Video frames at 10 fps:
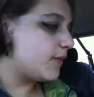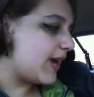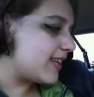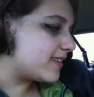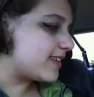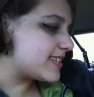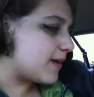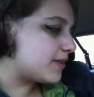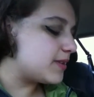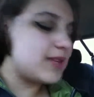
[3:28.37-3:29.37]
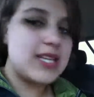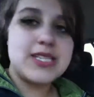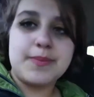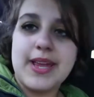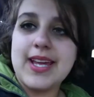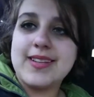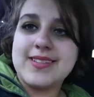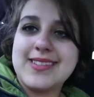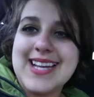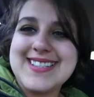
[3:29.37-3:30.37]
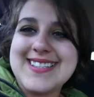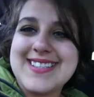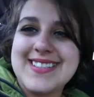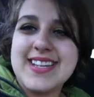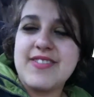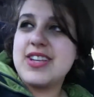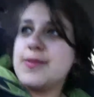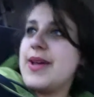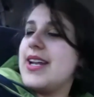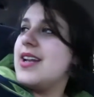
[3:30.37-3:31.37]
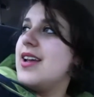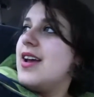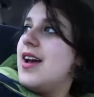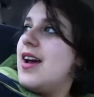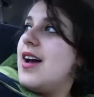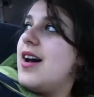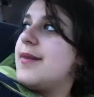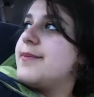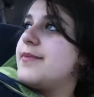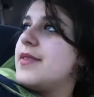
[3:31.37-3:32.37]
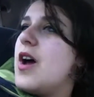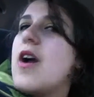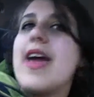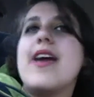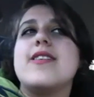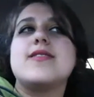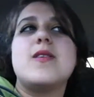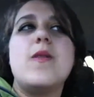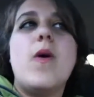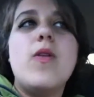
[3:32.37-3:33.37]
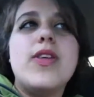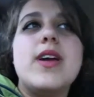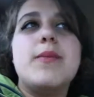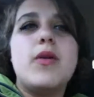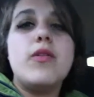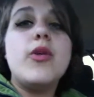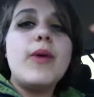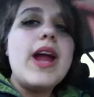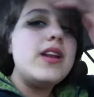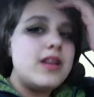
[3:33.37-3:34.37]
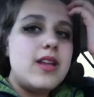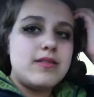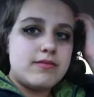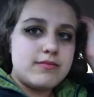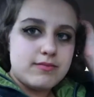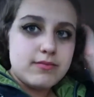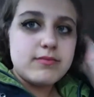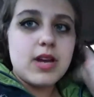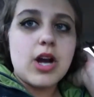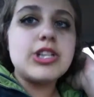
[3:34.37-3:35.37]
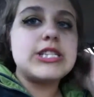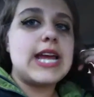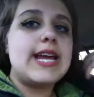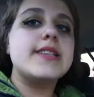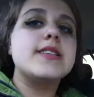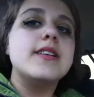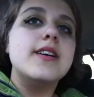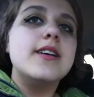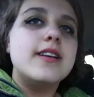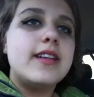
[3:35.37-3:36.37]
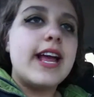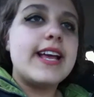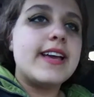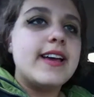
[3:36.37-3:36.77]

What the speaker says: Right? Is that what, that's the plan? That's definitely the plan. Okay, so the whole thing about the rain in our state, like,